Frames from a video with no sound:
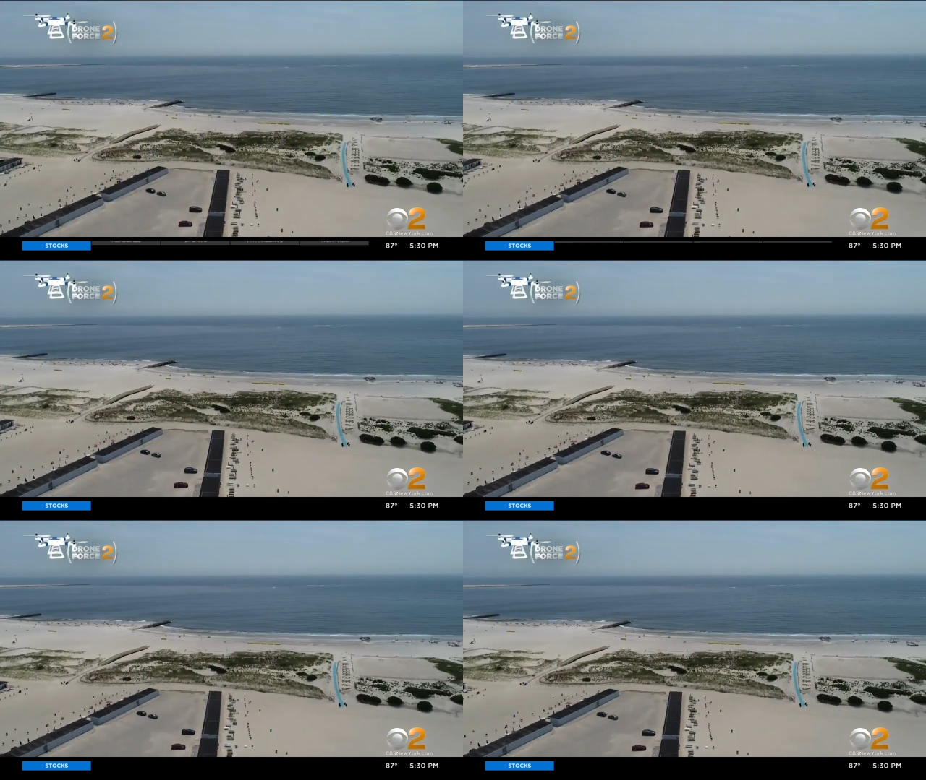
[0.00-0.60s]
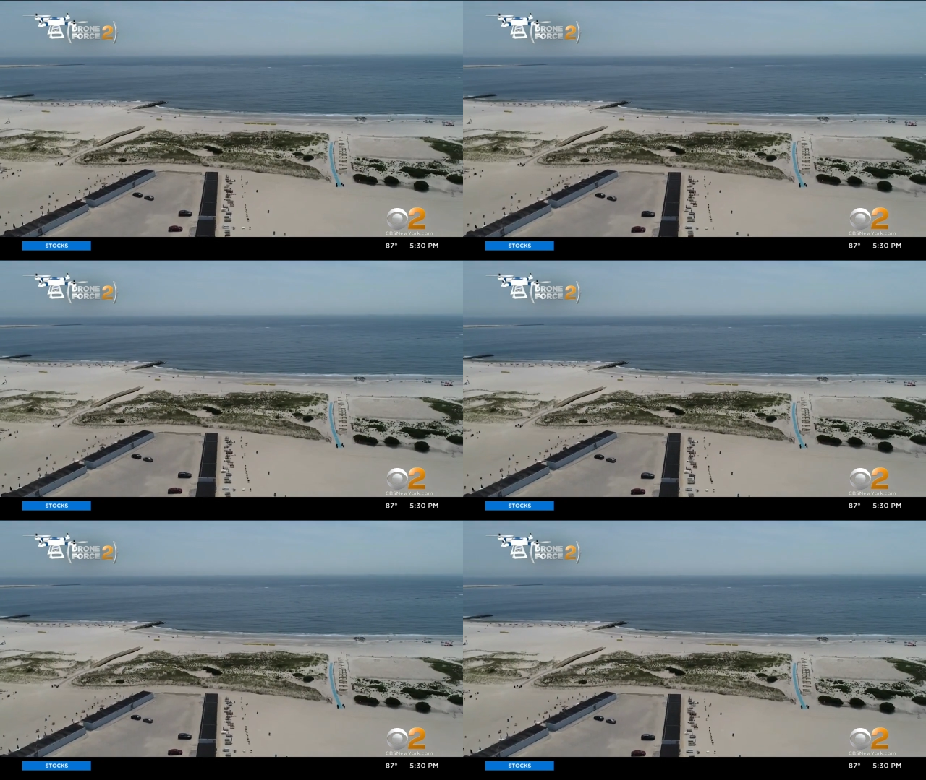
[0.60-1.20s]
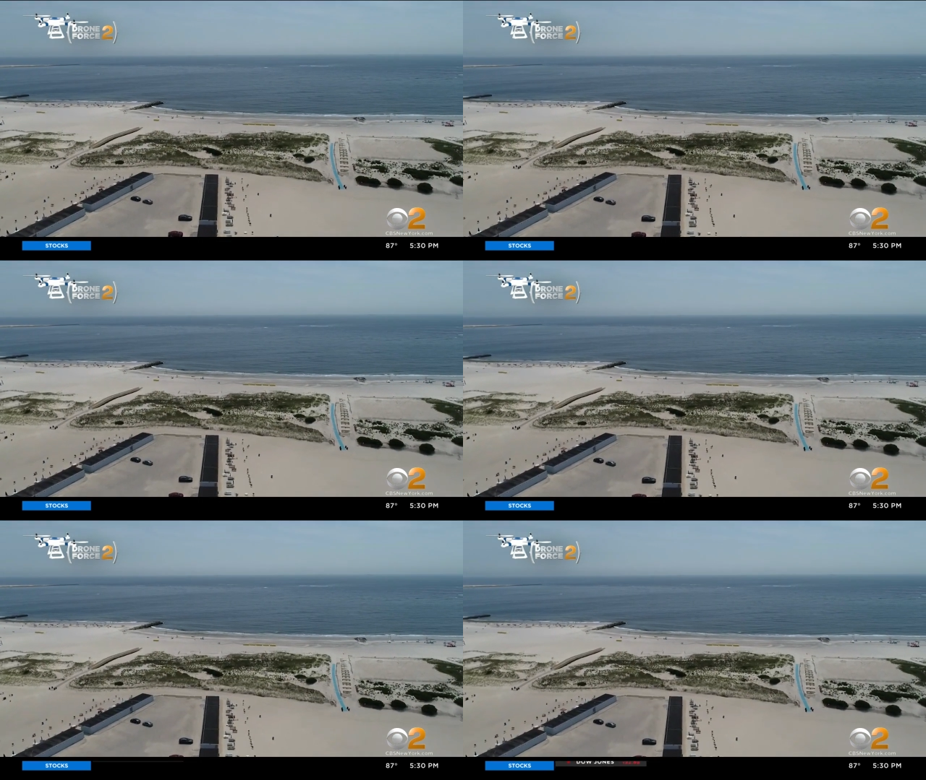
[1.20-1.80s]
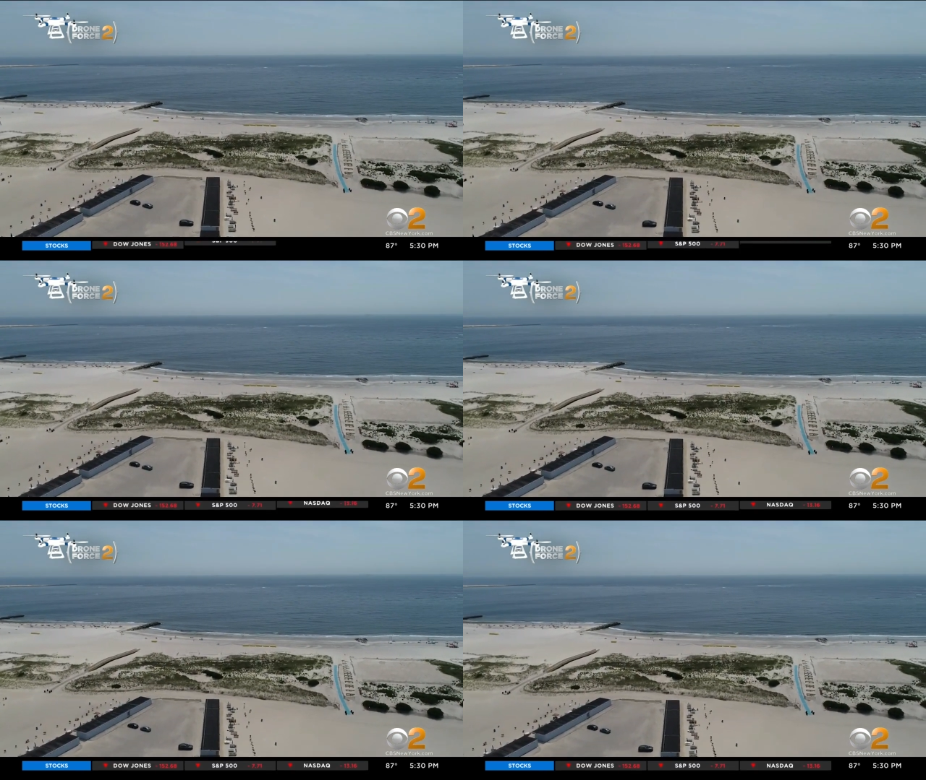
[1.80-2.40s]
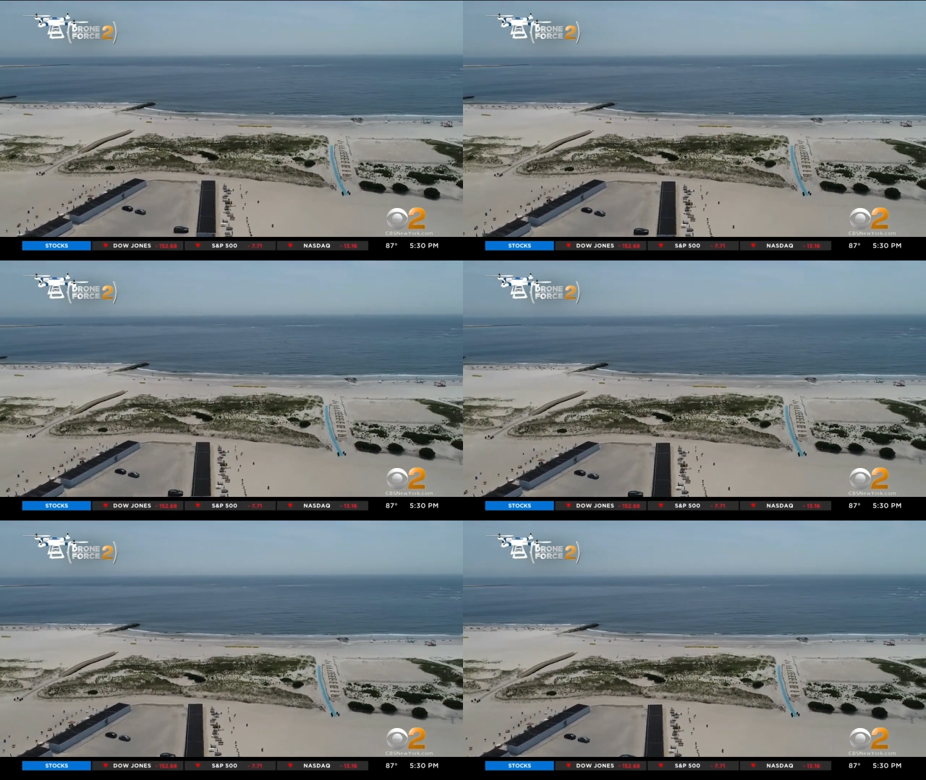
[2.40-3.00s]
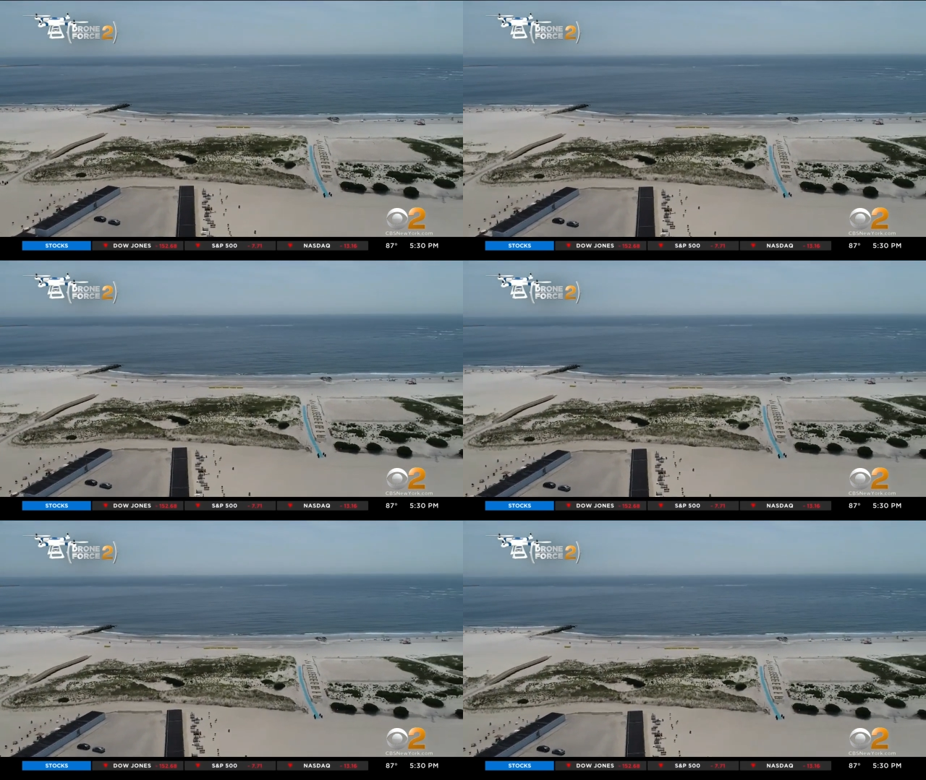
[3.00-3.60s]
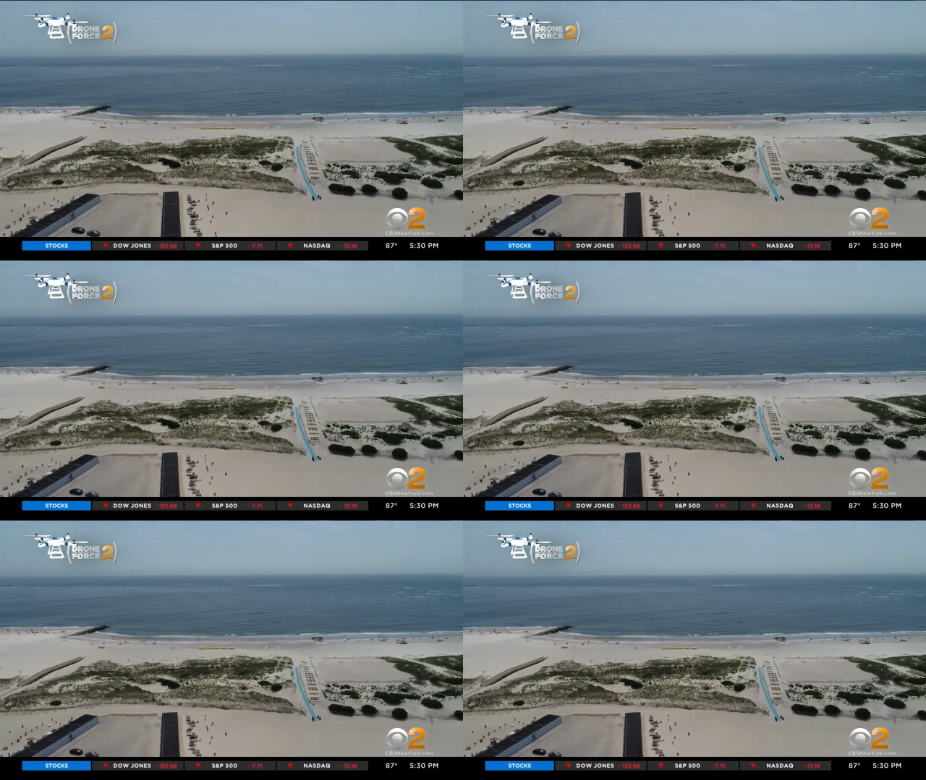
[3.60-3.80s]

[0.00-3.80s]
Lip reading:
(no speaker visible)